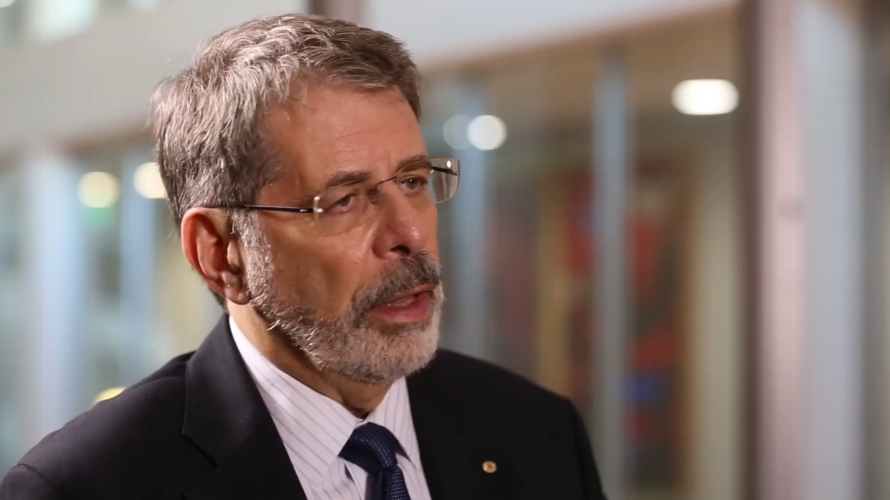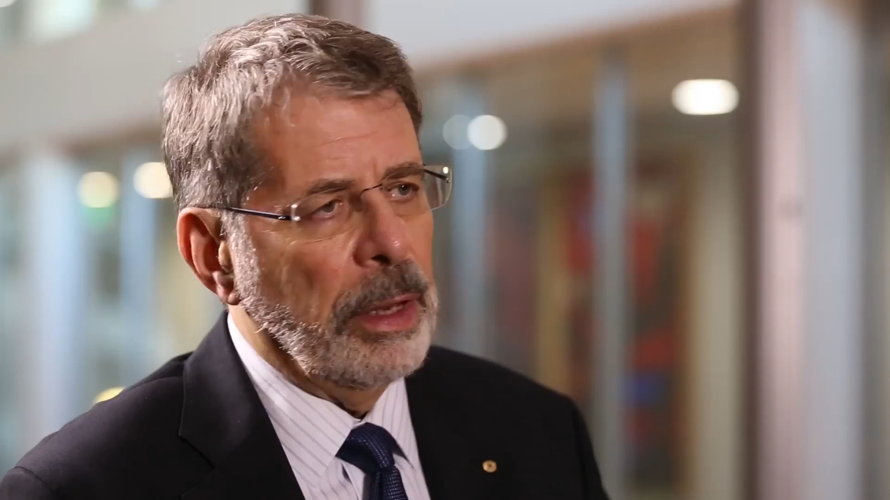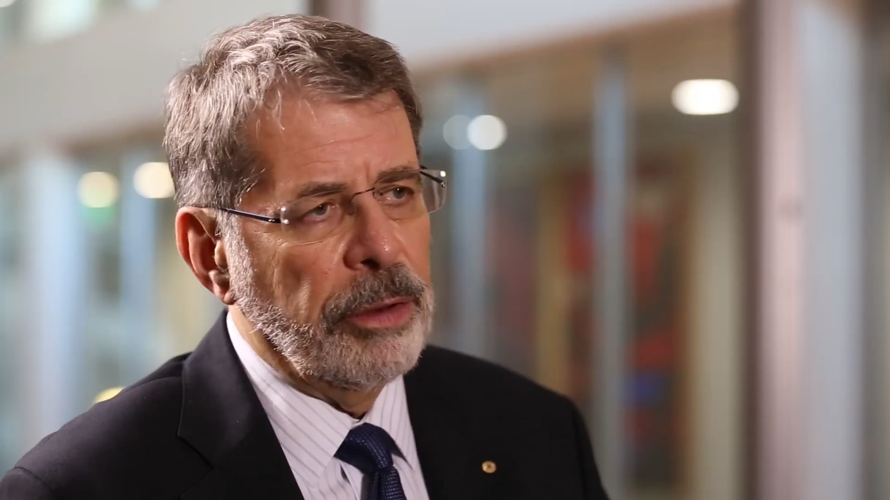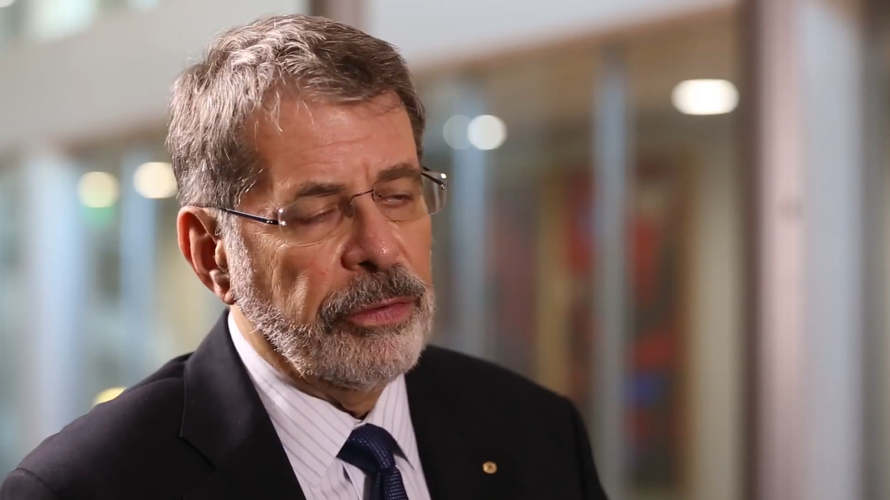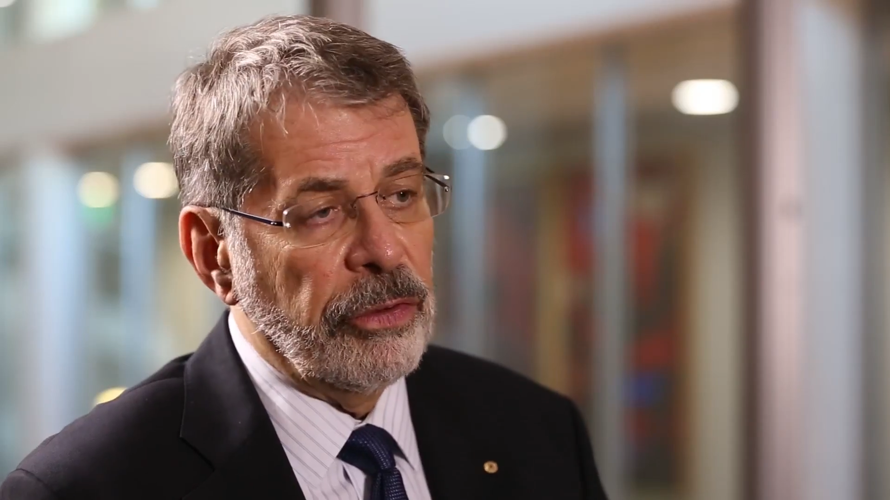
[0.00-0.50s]

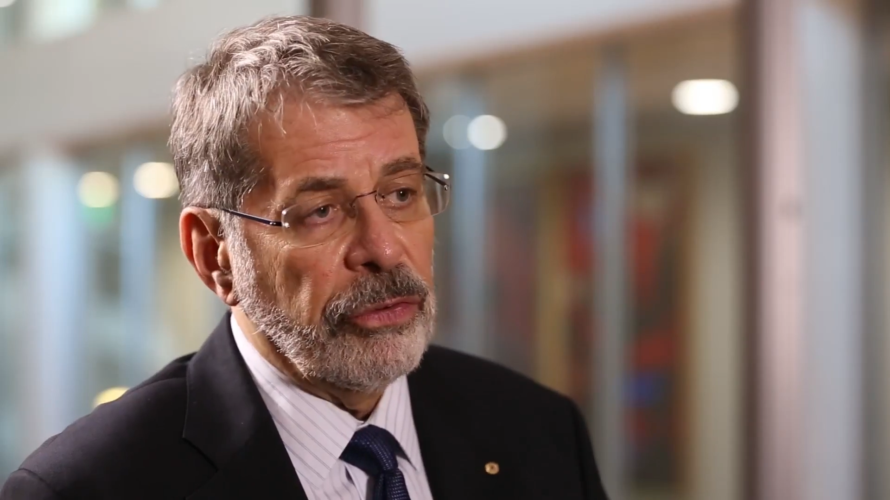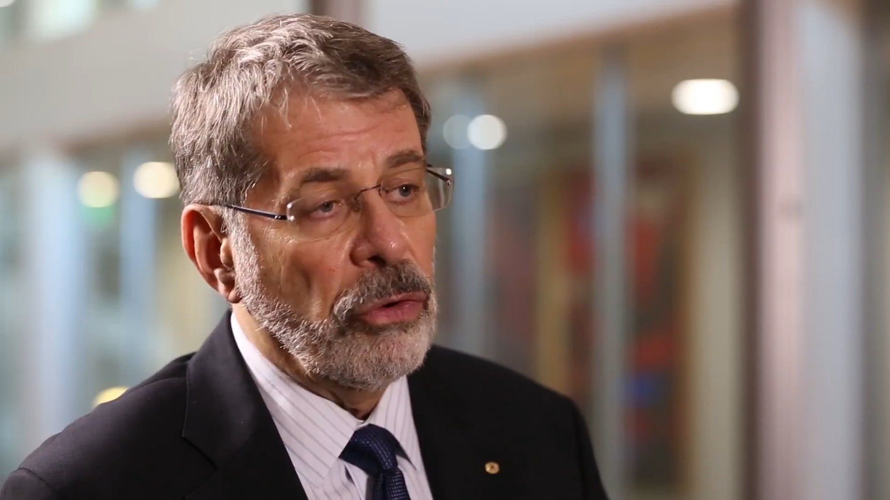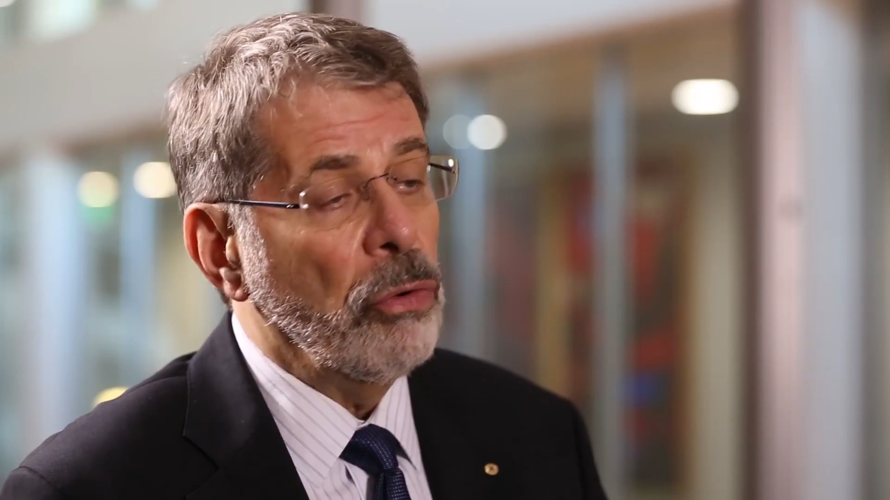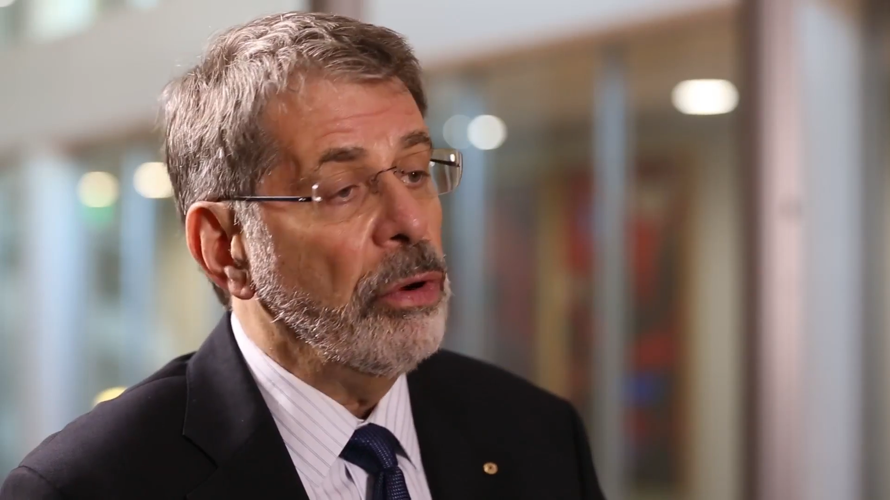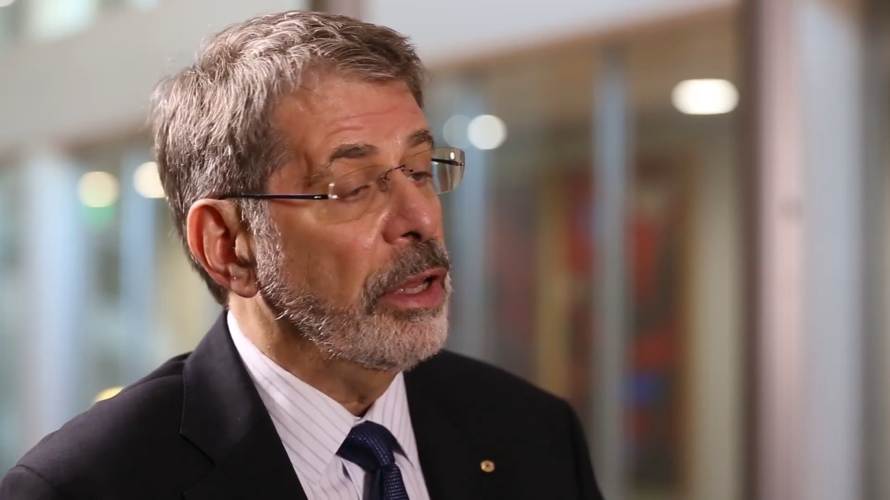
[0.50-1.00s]
It is as
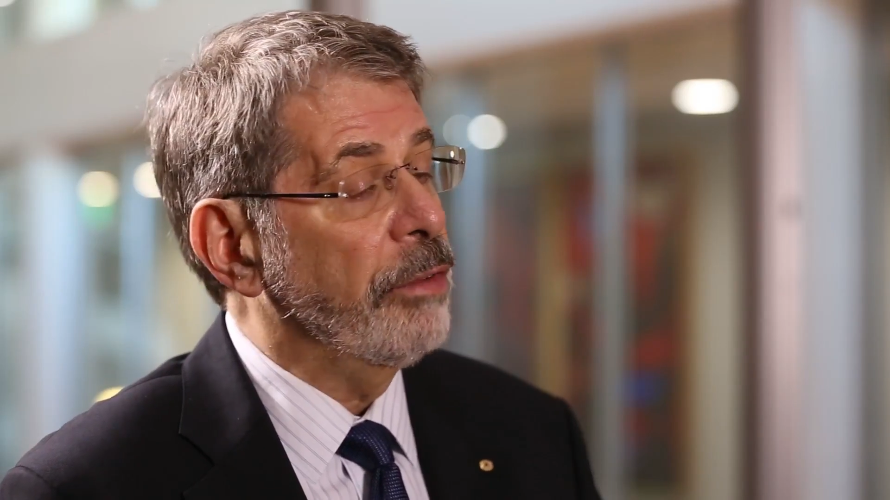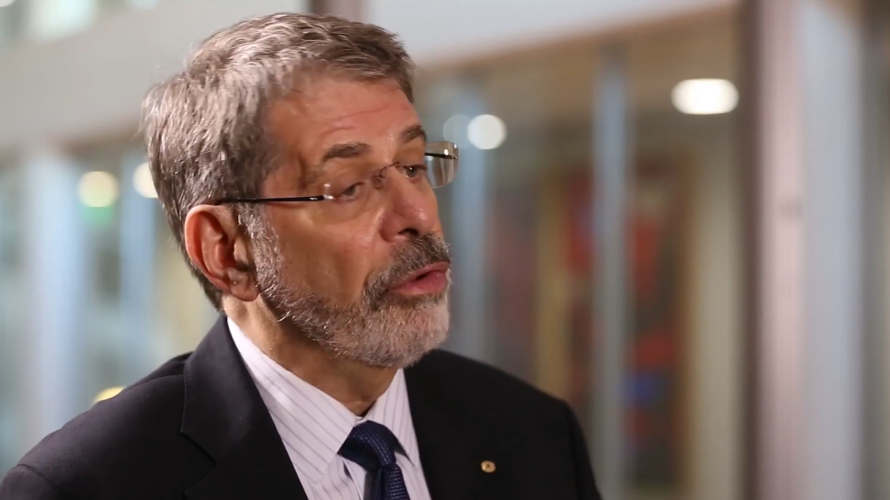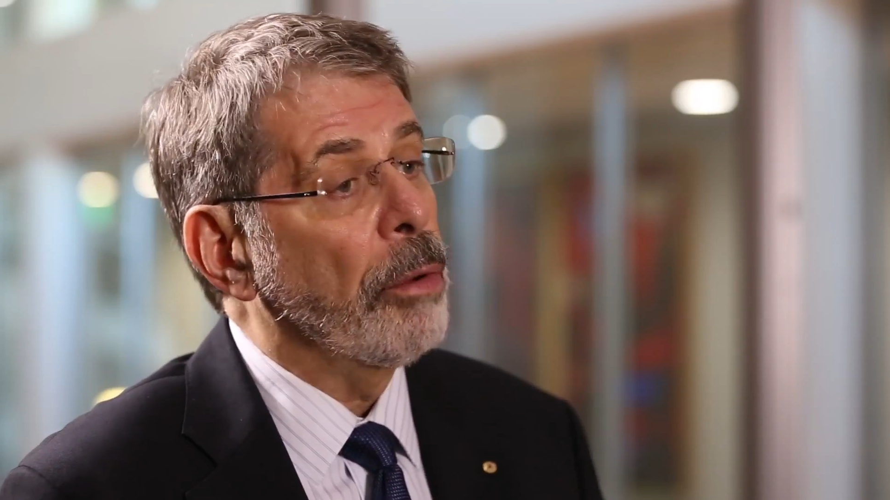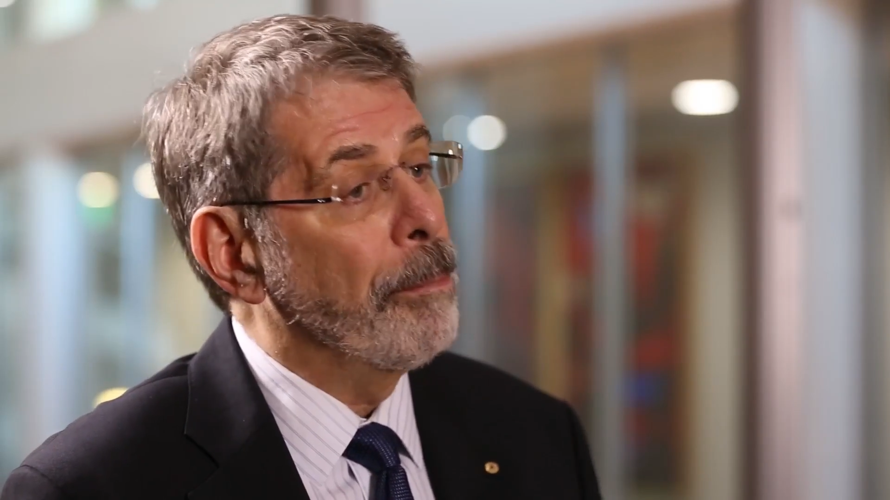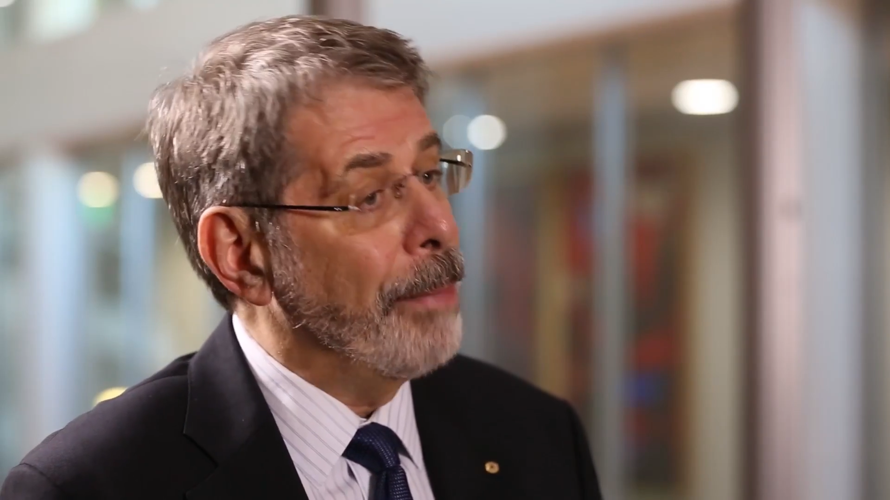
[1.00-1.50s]
good,
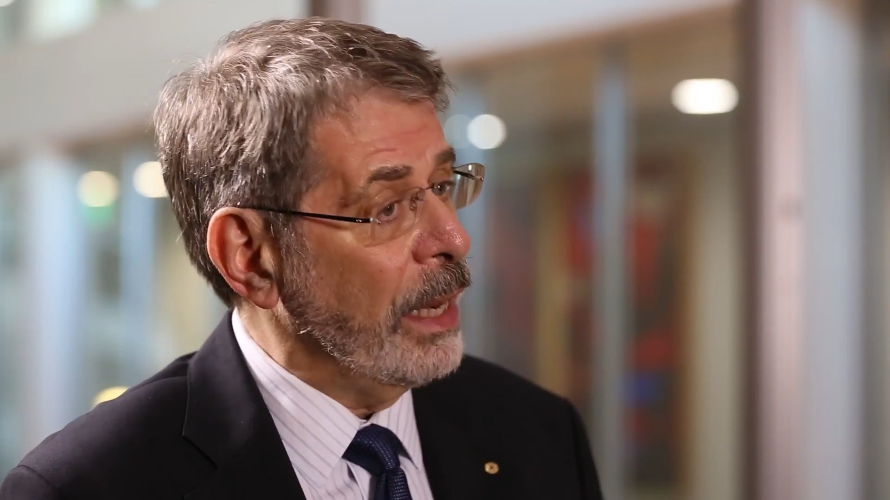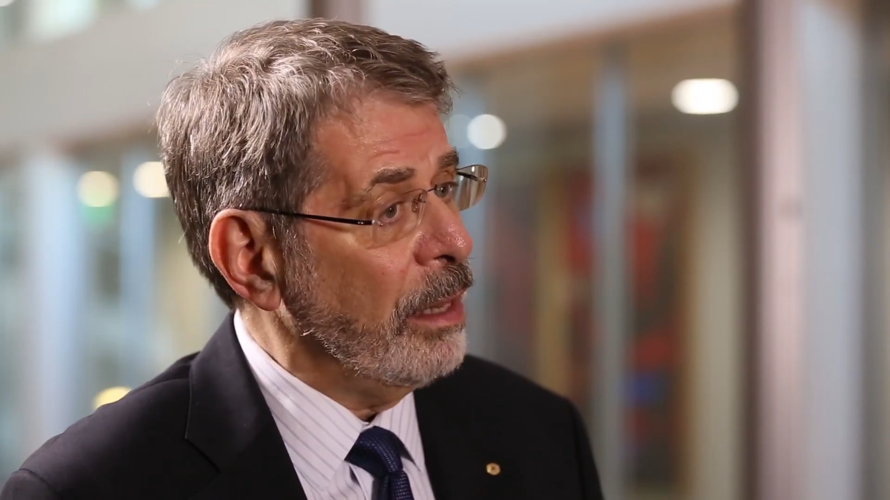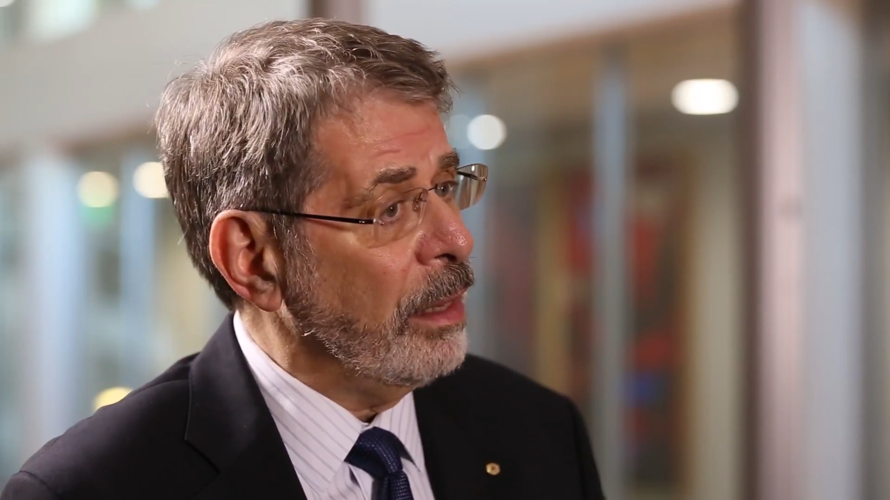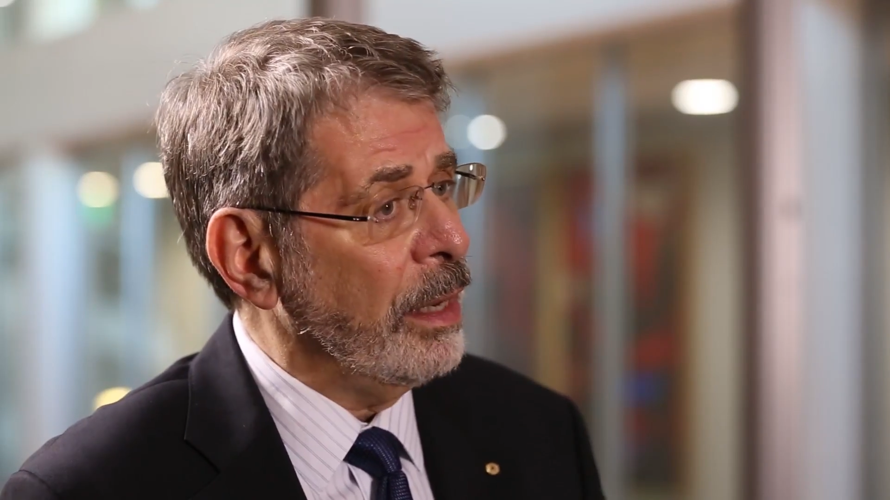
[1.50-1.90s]
if not better,